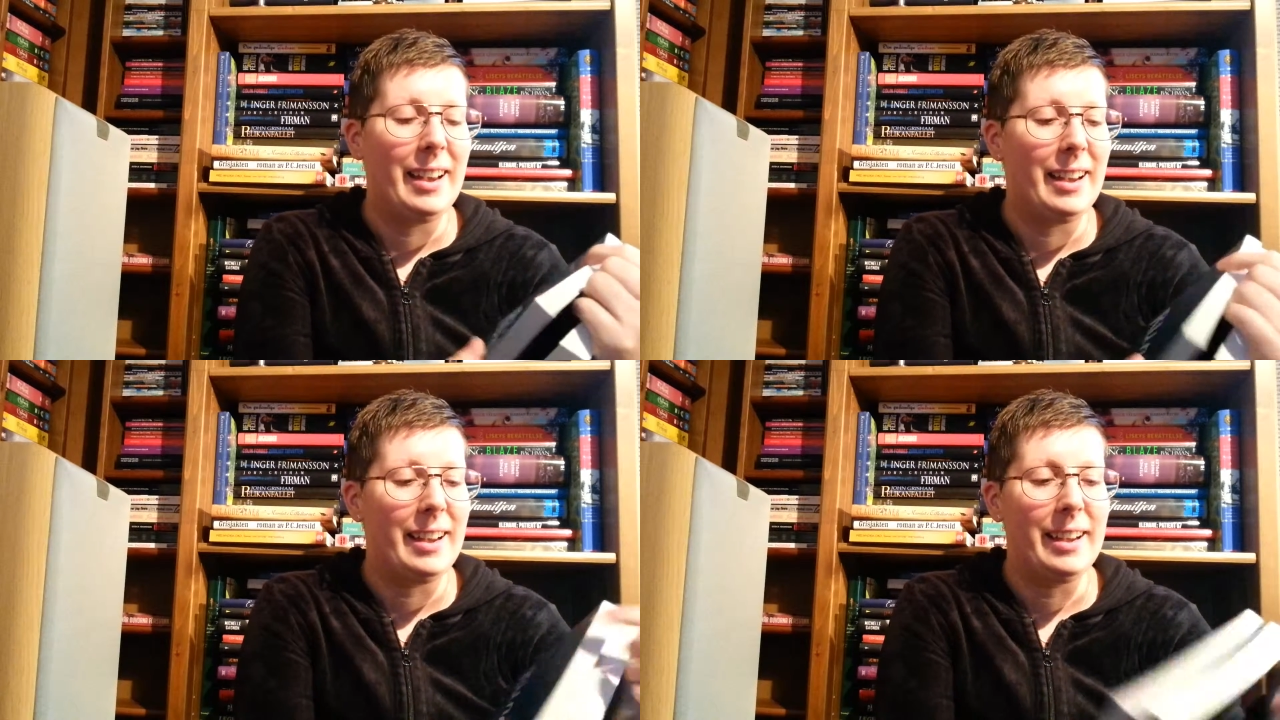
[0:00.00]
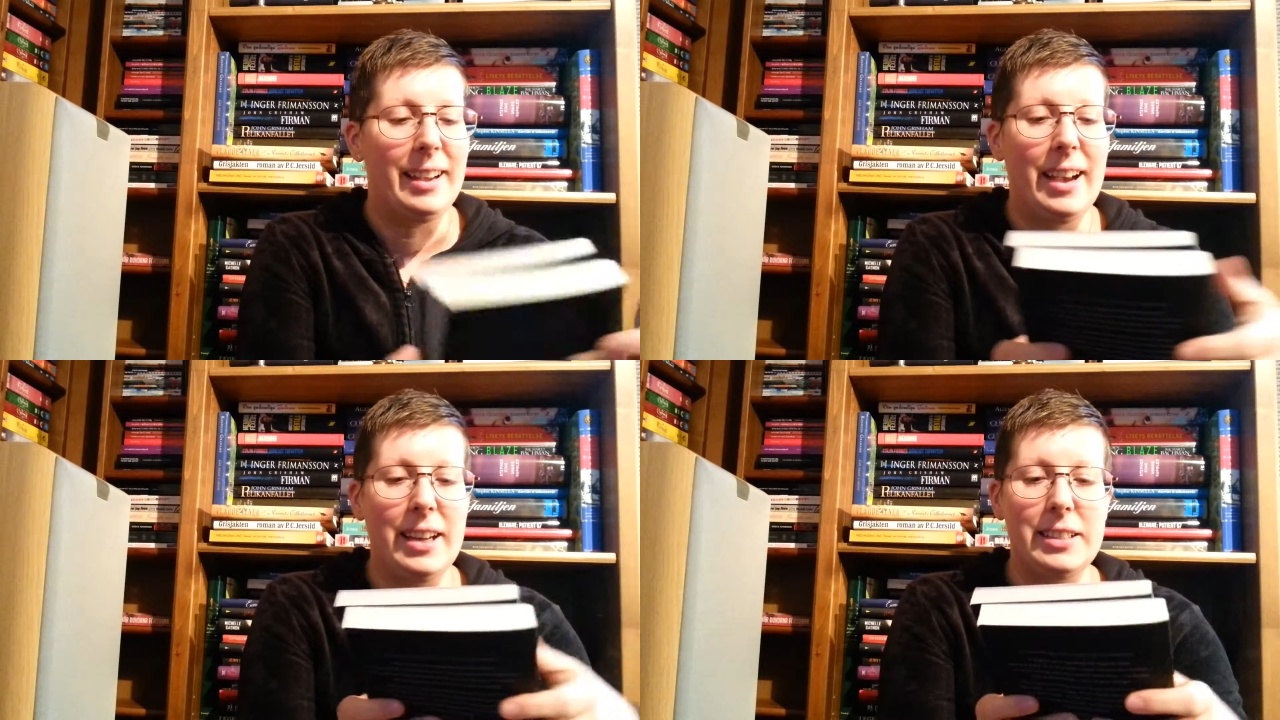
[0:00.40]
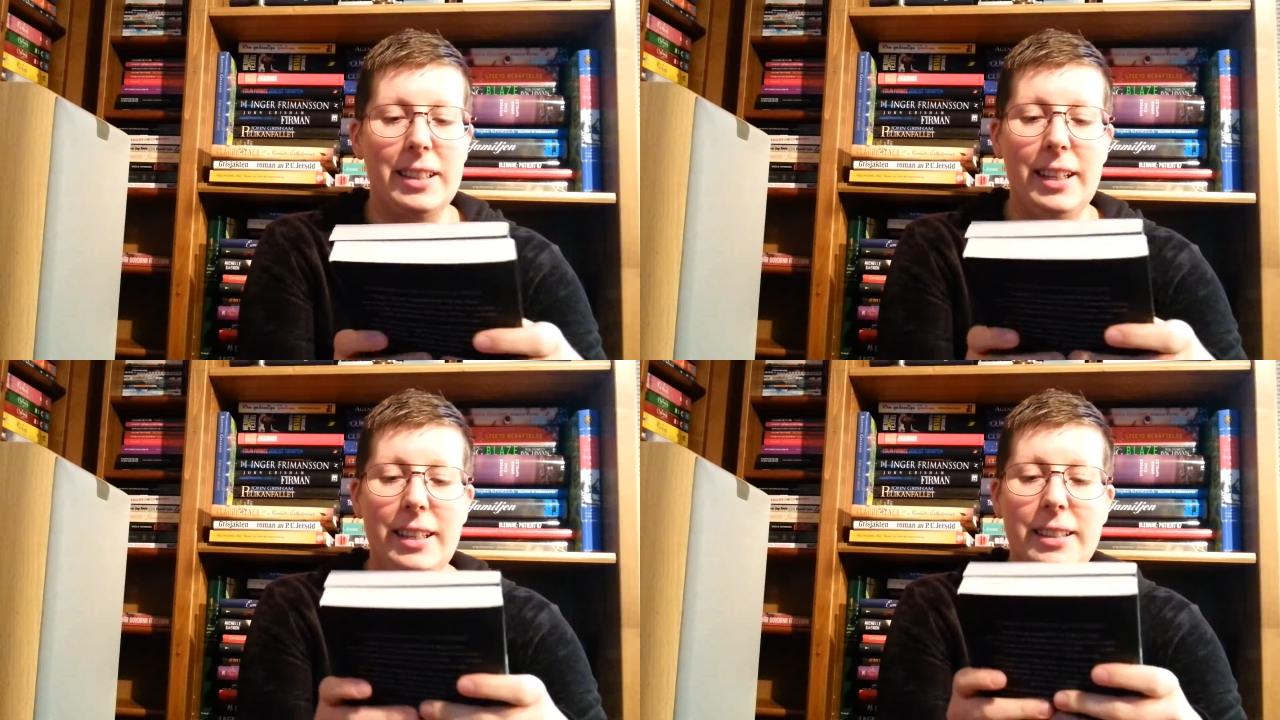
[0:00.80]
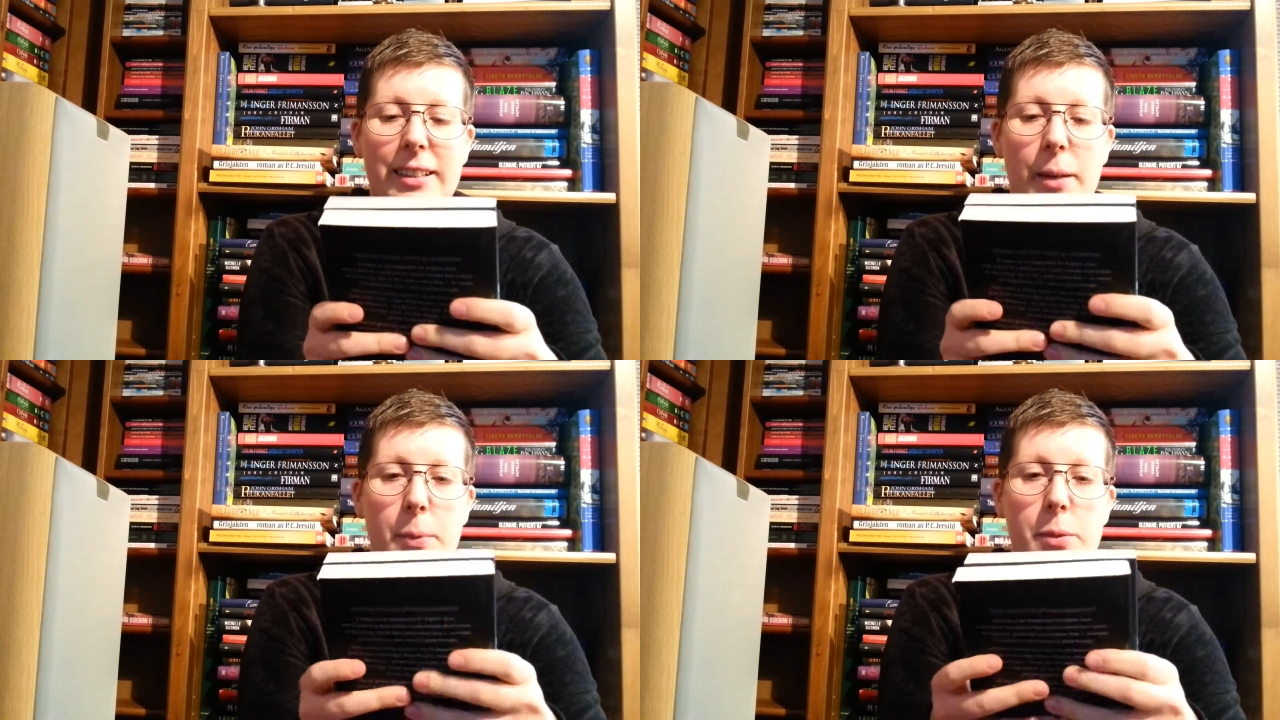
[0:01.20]
uh, actually,
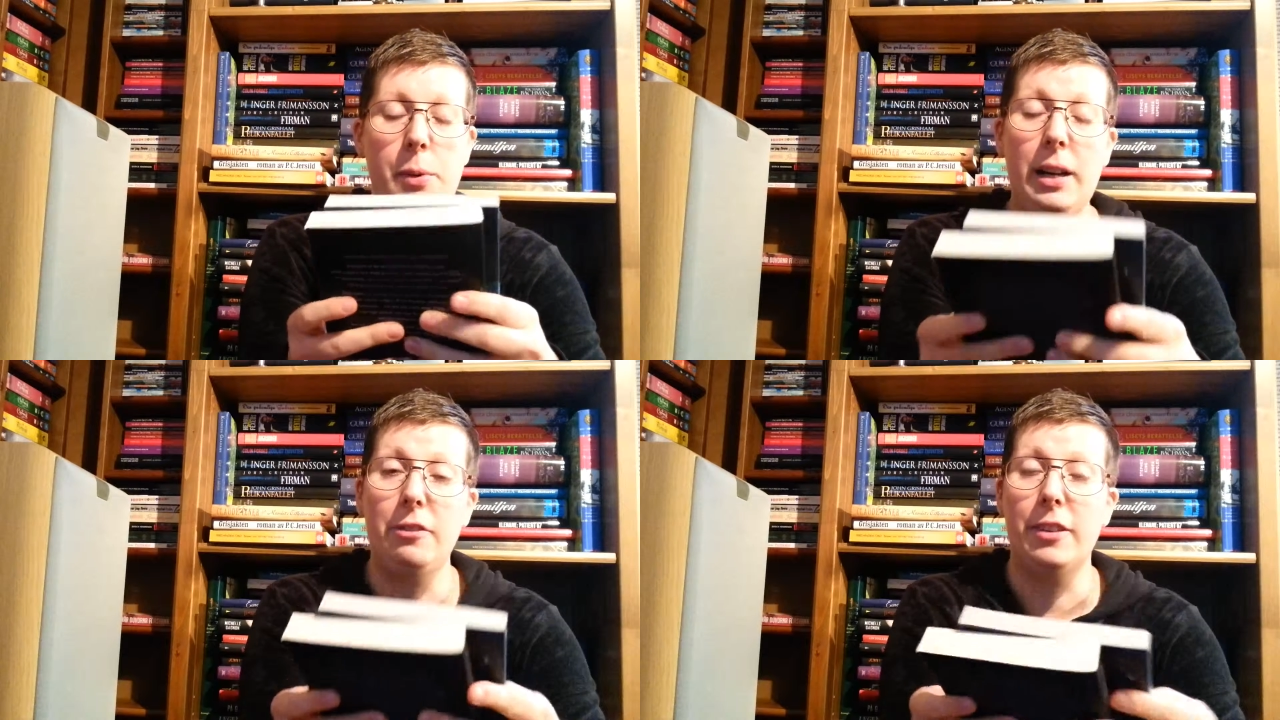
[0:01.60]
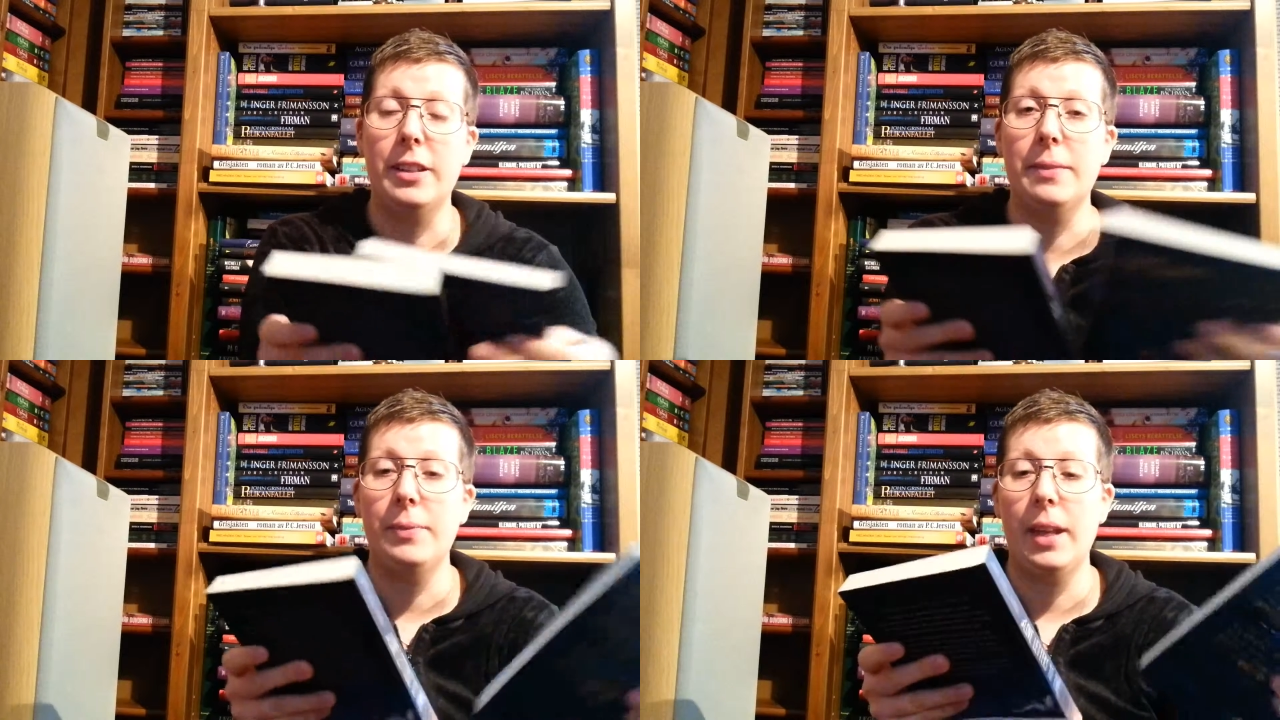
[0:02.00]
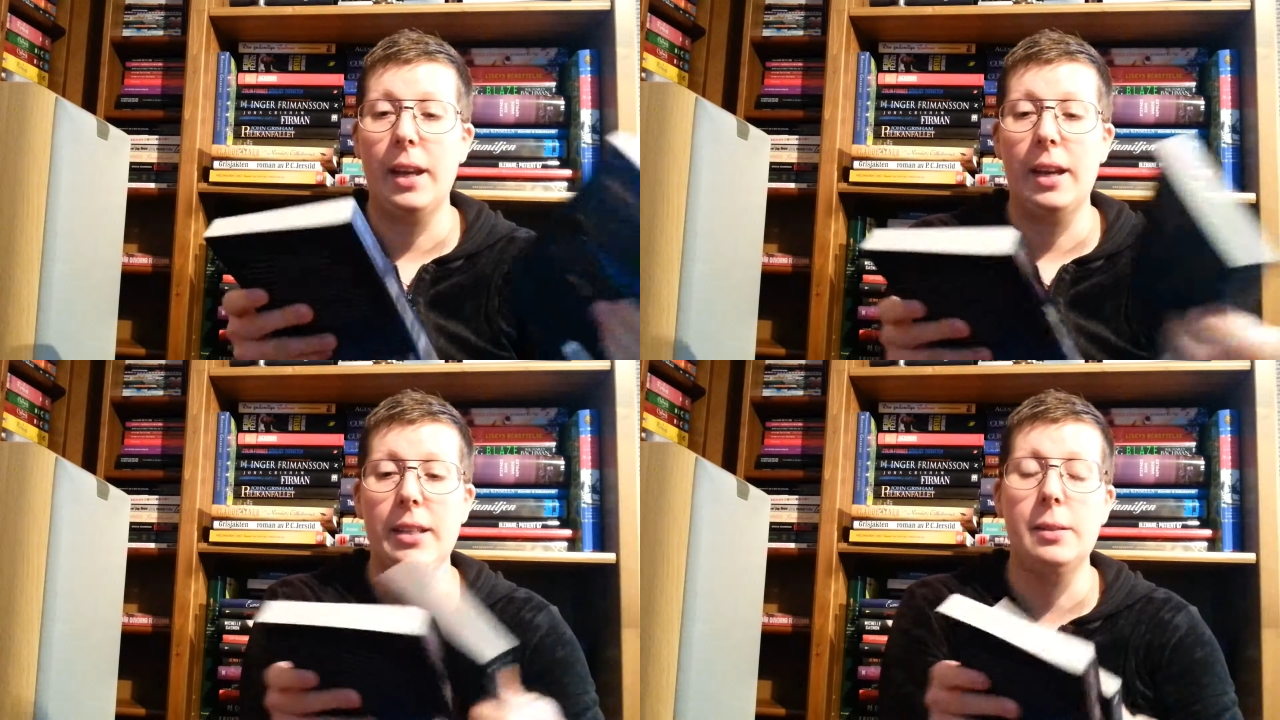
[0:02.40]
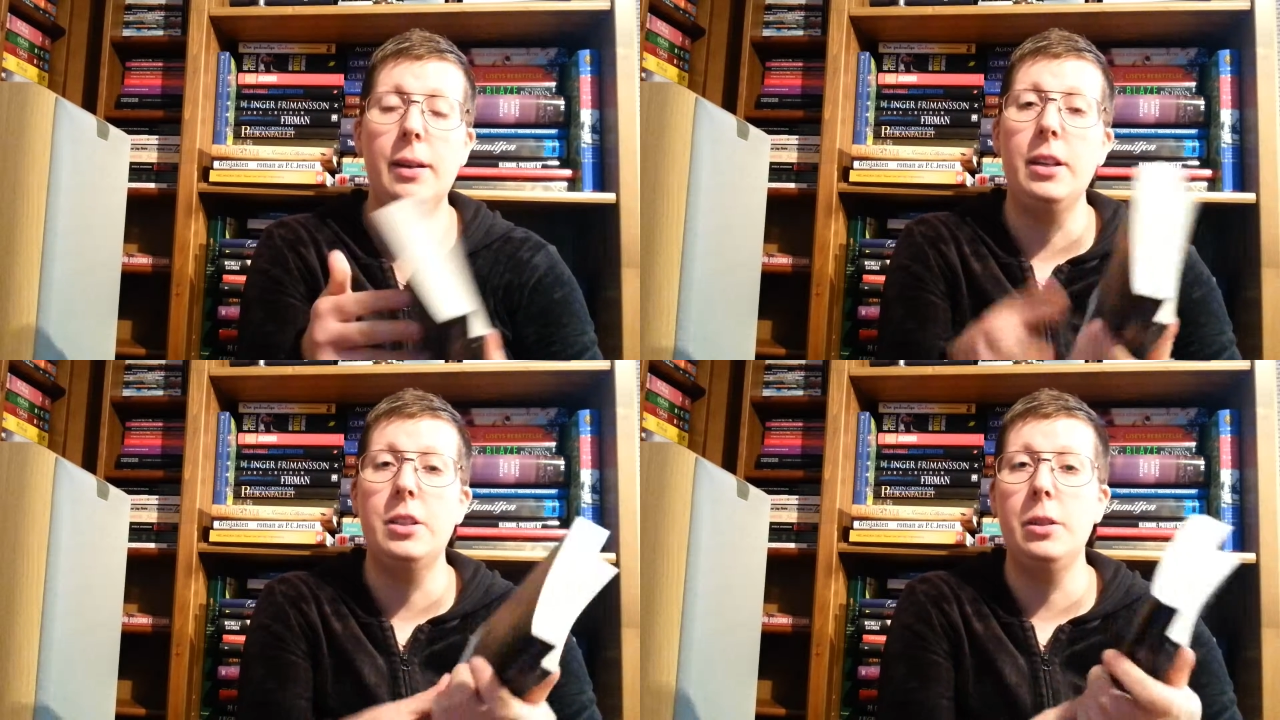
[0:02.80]
that was really fun. Uh,
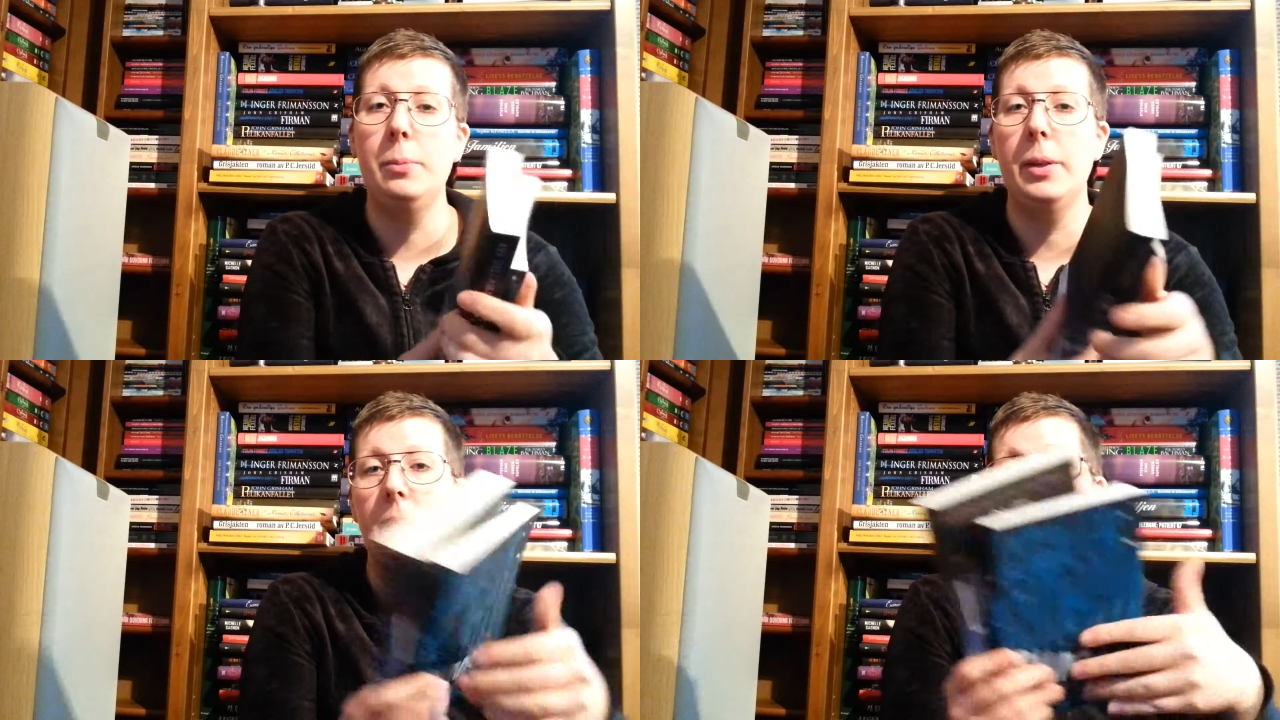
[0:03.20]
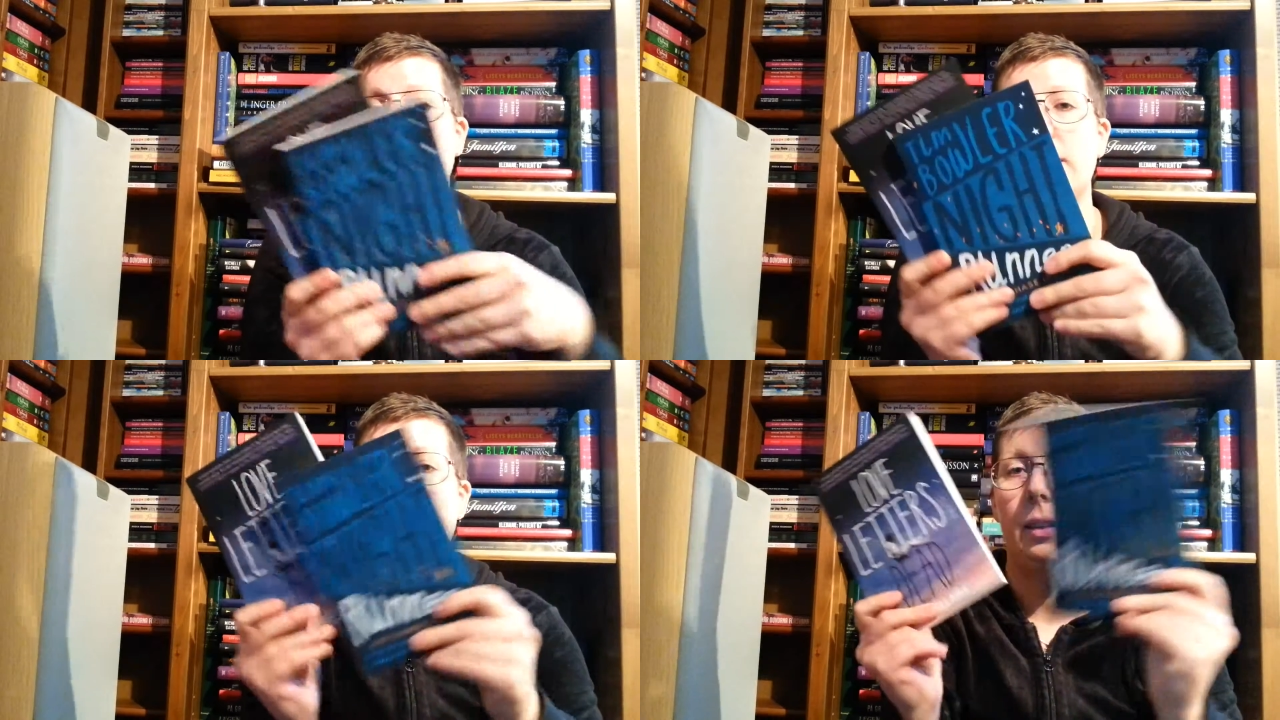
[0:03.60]
so I got two books